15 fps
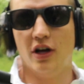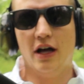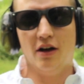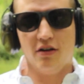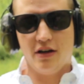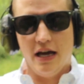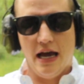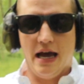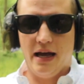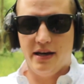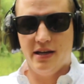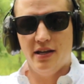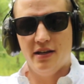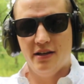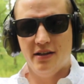
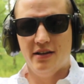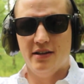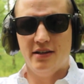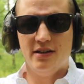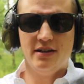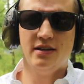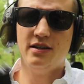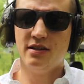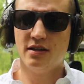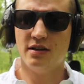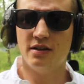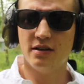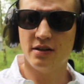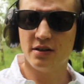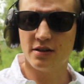Hellcat.
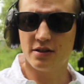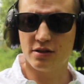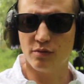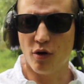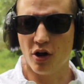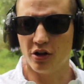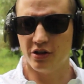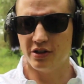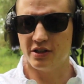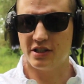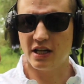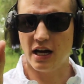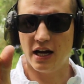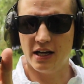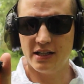Smaller in
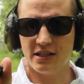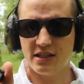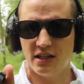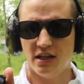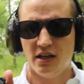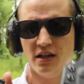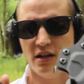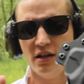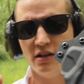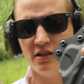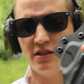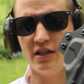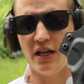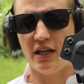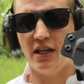size.
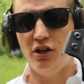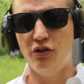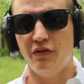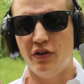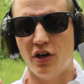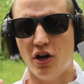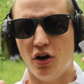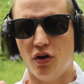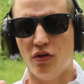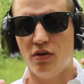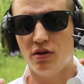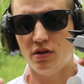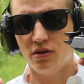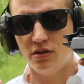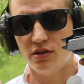This is a QVO
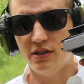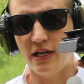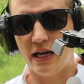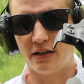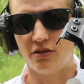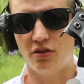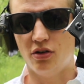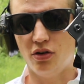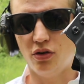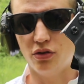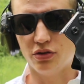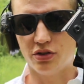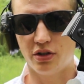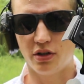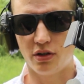tactical
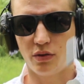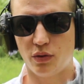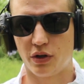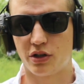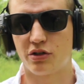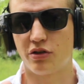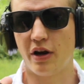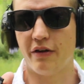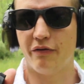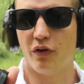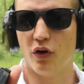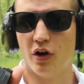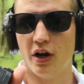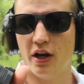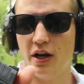holster, works great
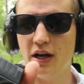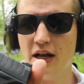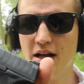for it.